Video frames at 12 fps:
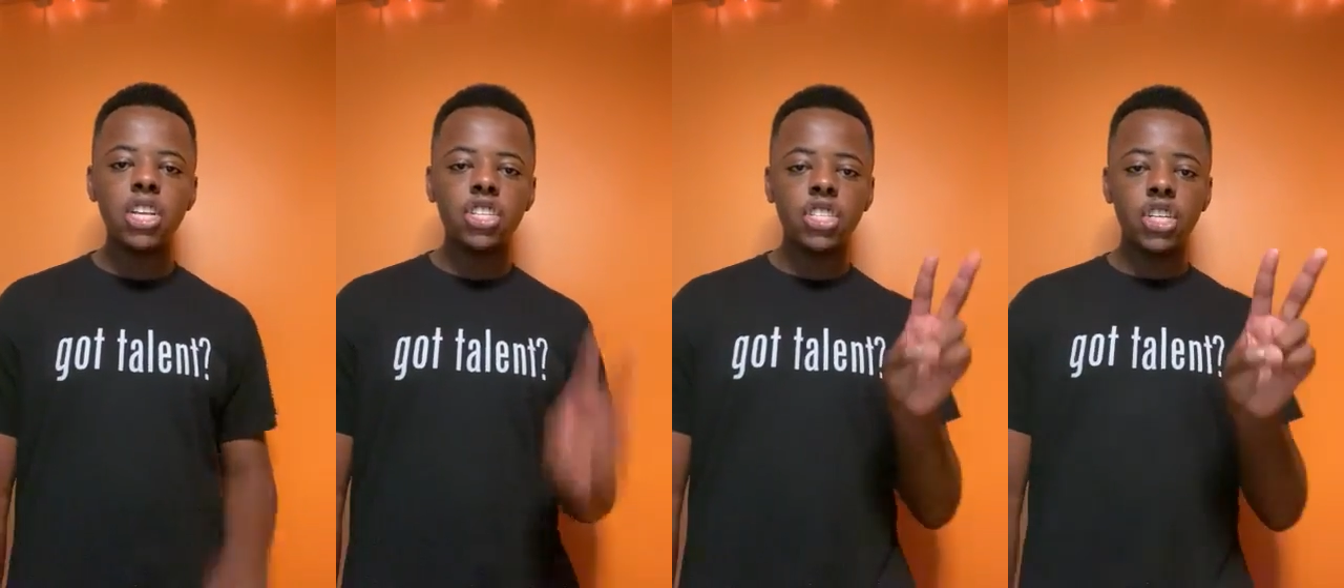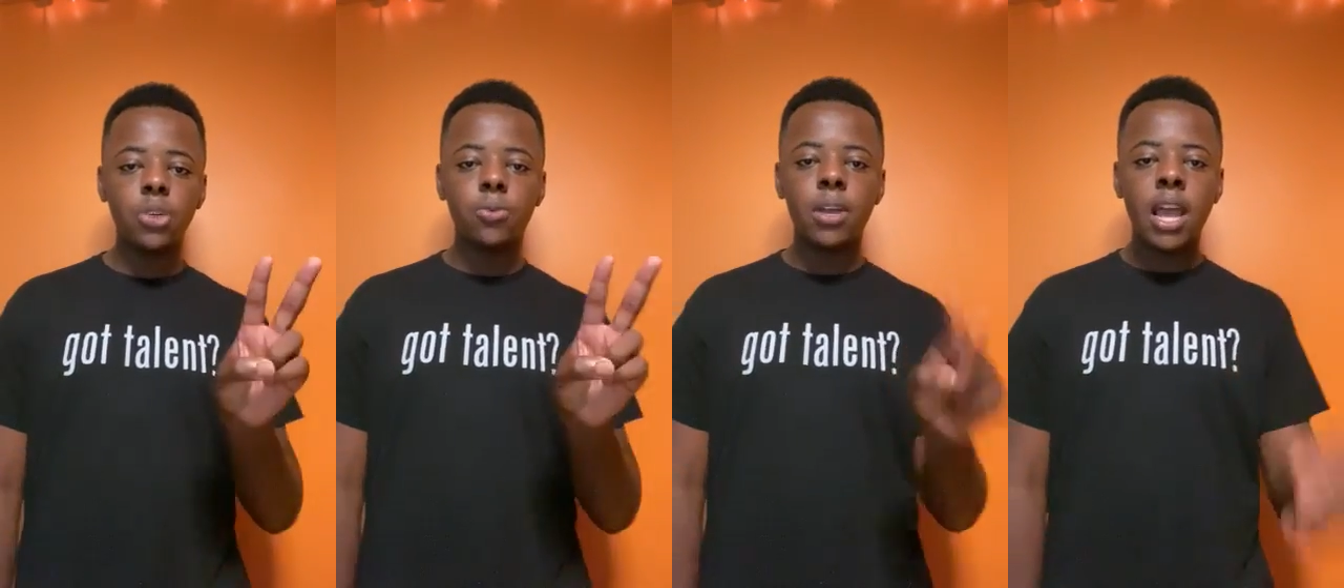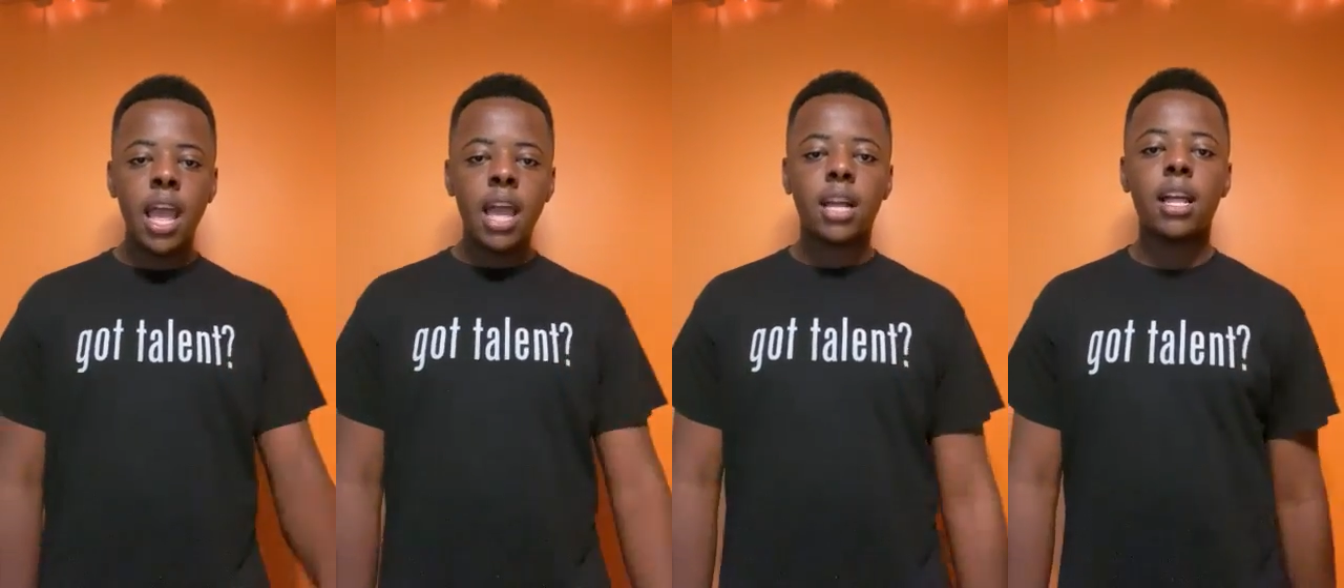2.
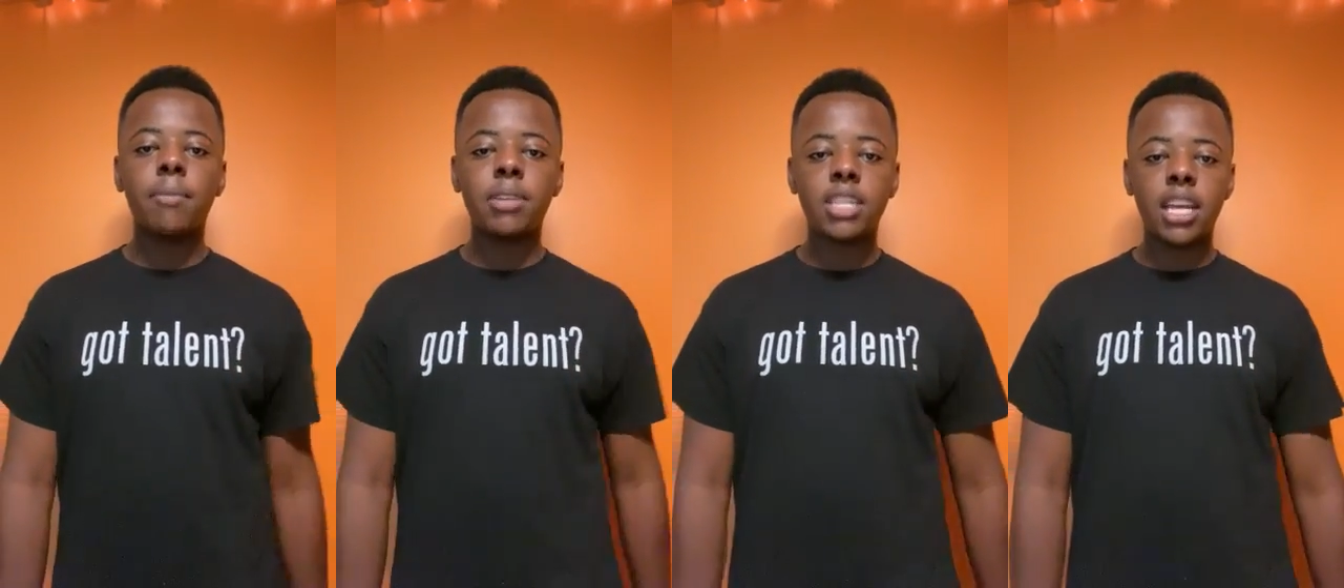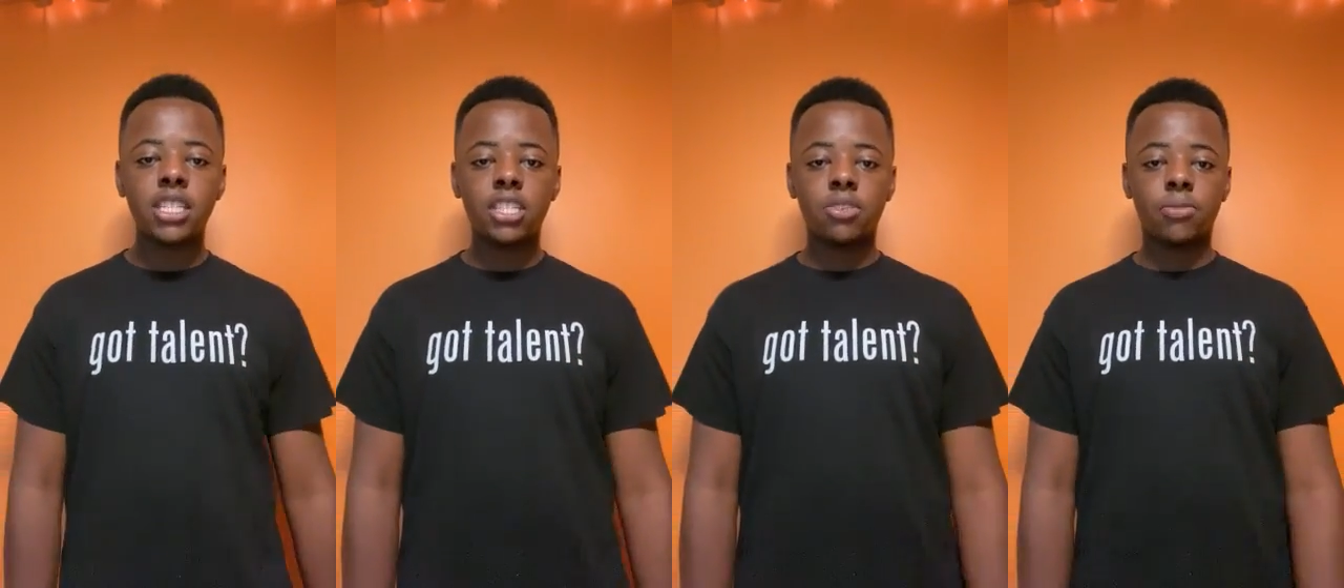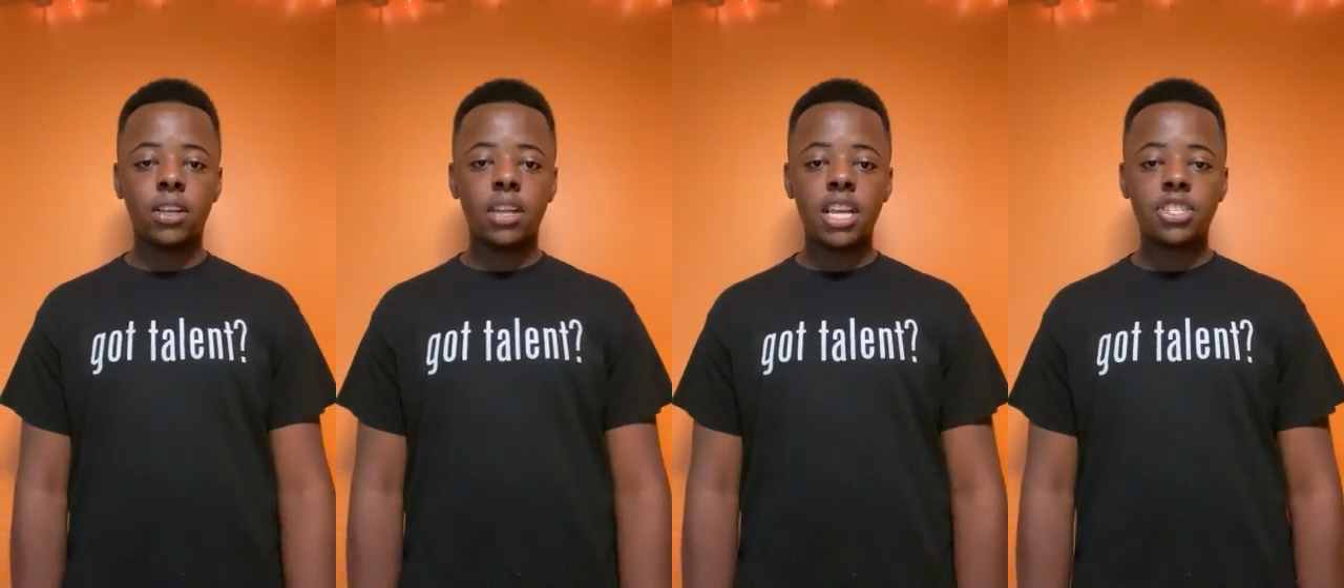Climate change is a
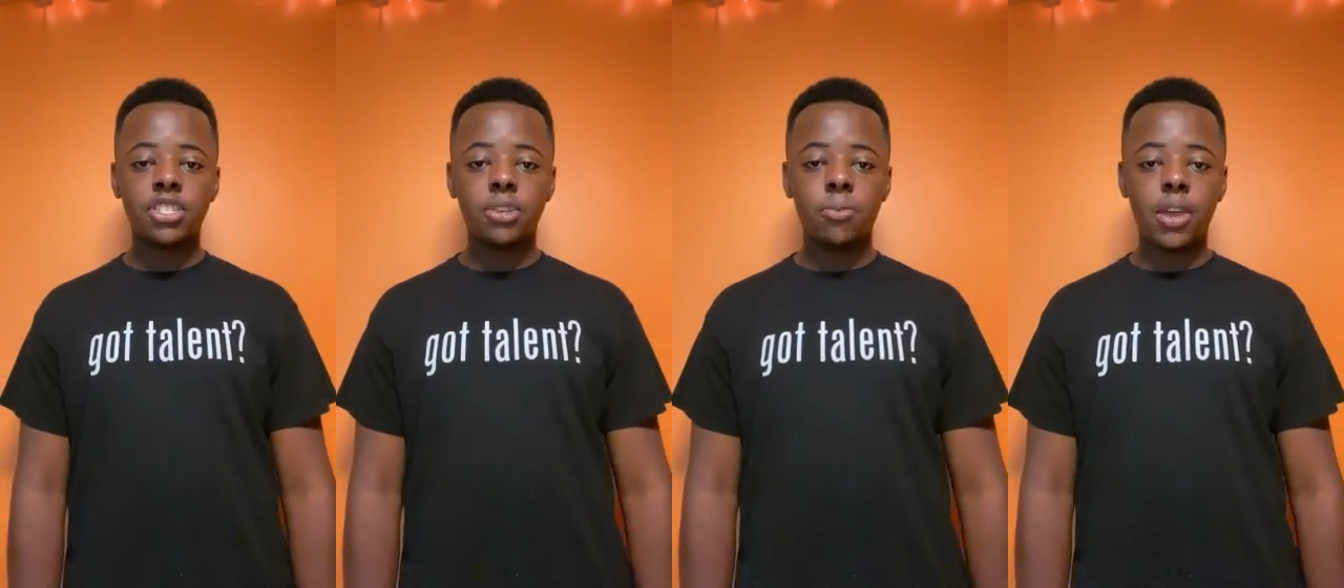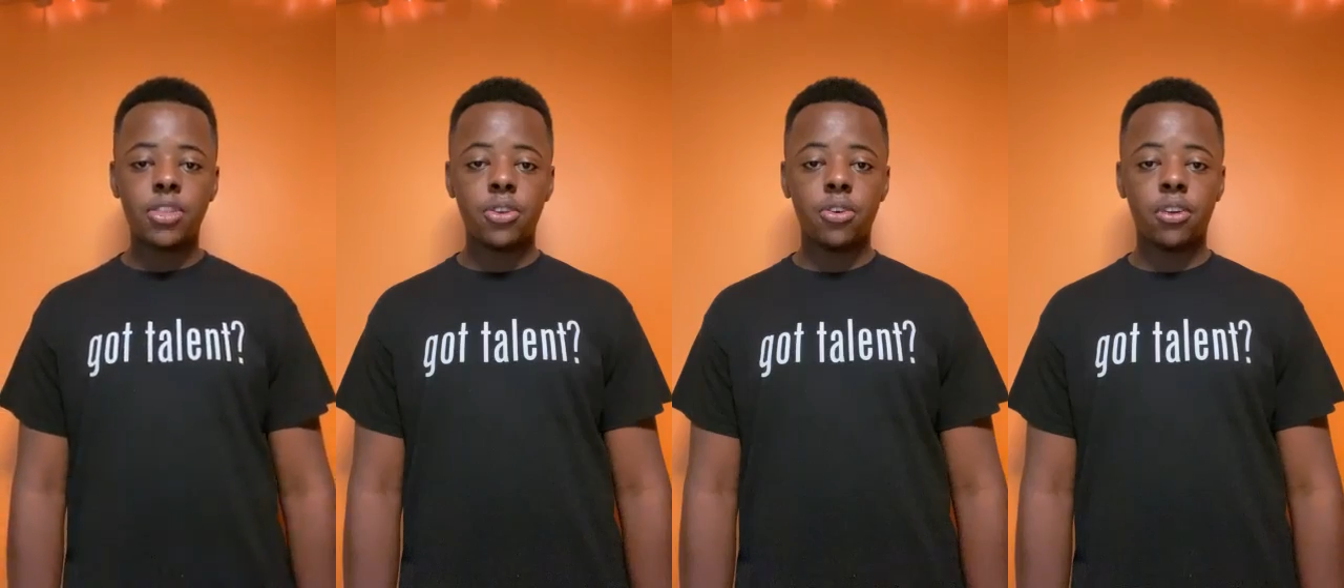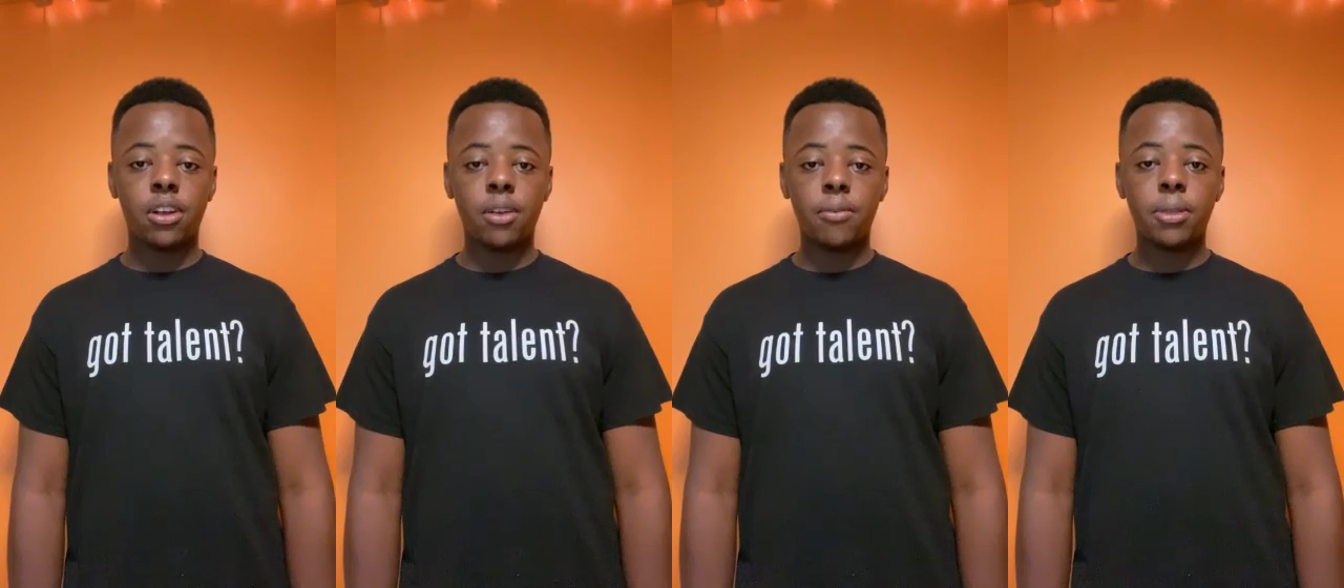real issue whether you
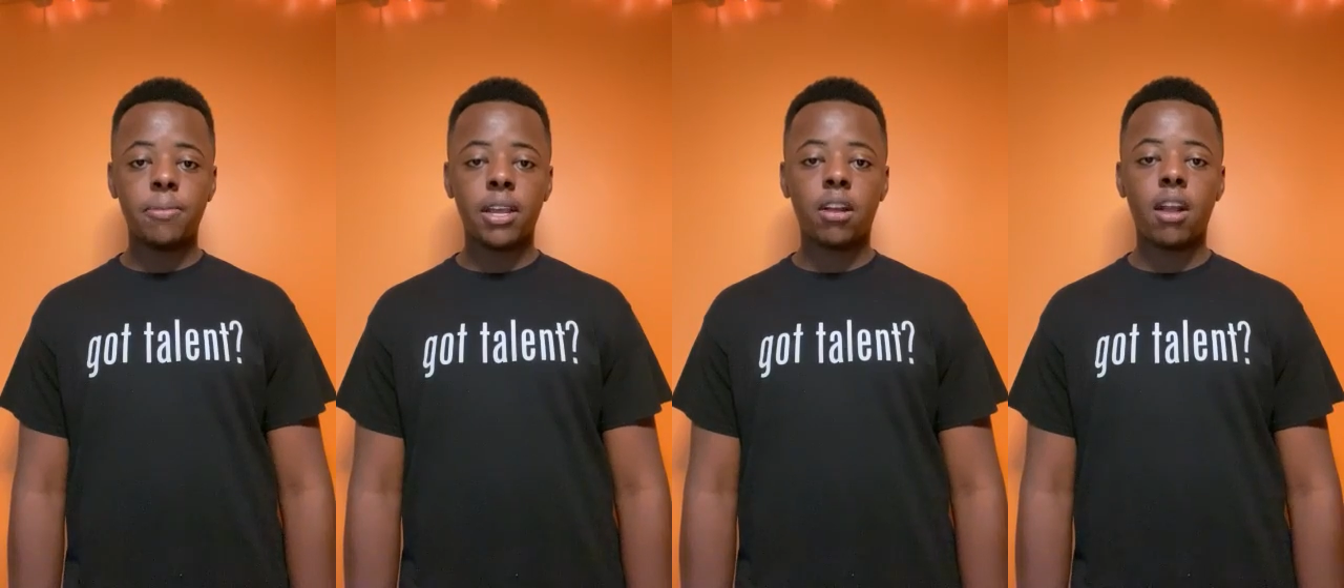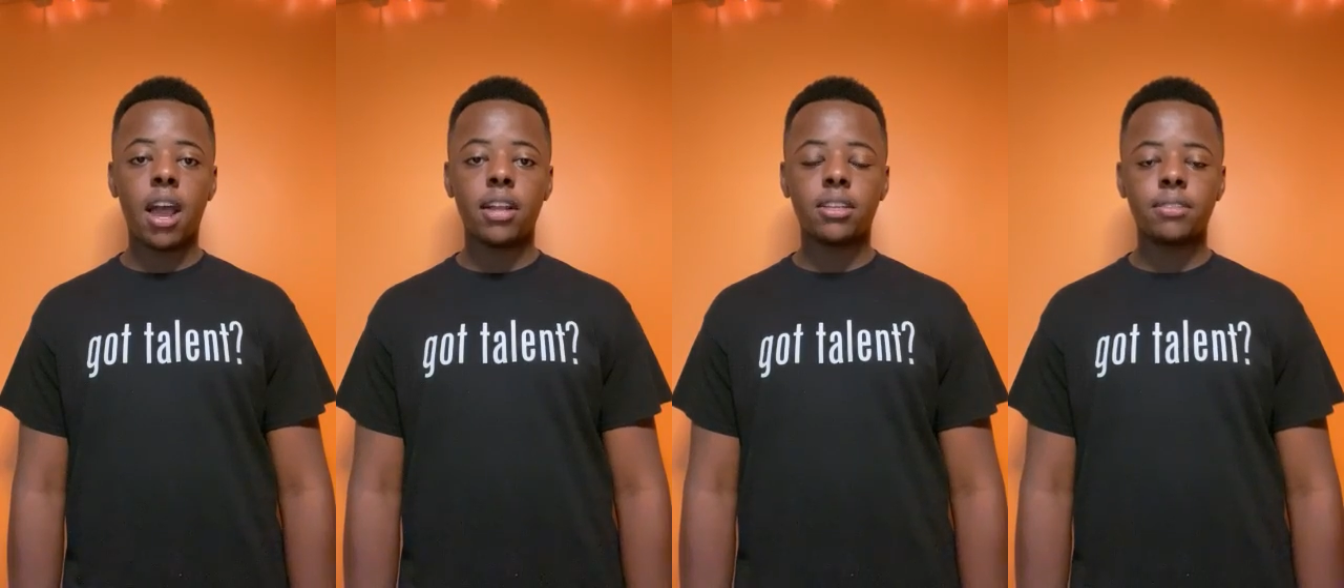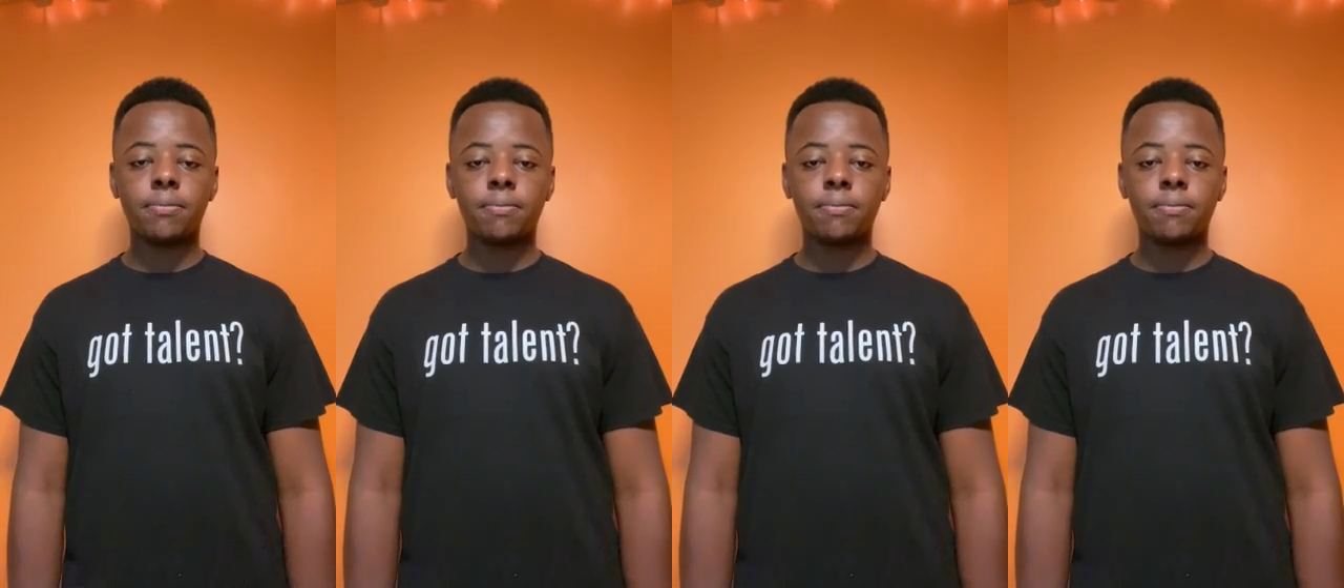agree with me or not.